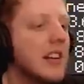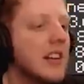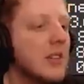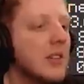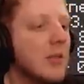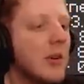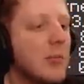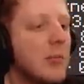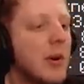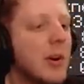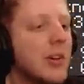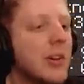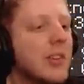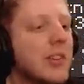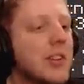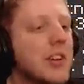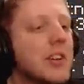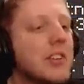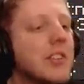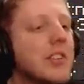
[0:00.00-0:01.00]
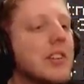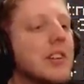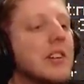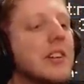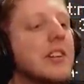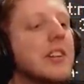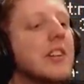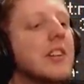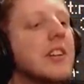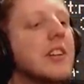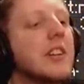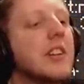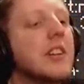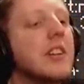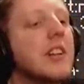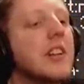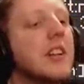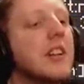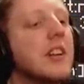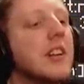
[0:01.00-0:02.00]
in 1.13
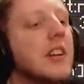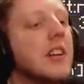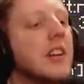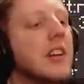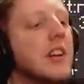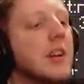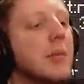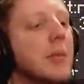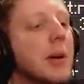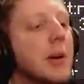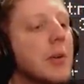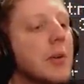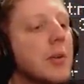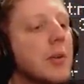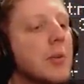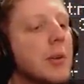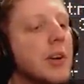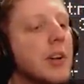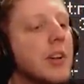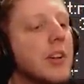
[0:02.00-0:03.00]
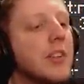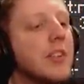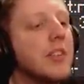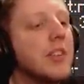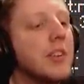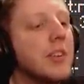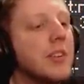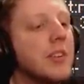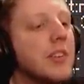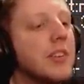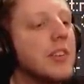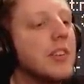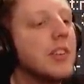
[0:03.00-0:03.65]
in my old worlds, dude.